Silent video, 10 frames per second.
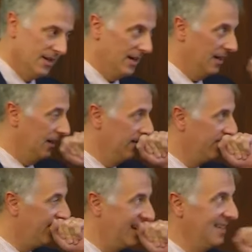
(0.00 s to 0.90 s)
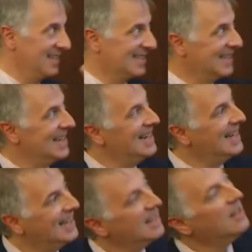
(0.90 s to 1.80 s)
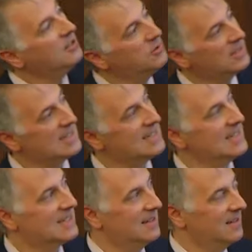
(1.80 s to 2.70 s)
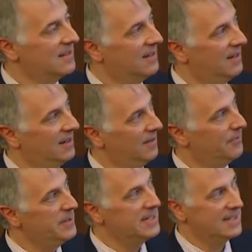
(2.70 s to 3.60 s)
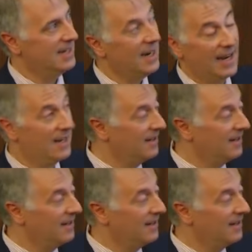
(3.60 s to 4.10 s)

uh, findings, that they get to consistent uh, BCI.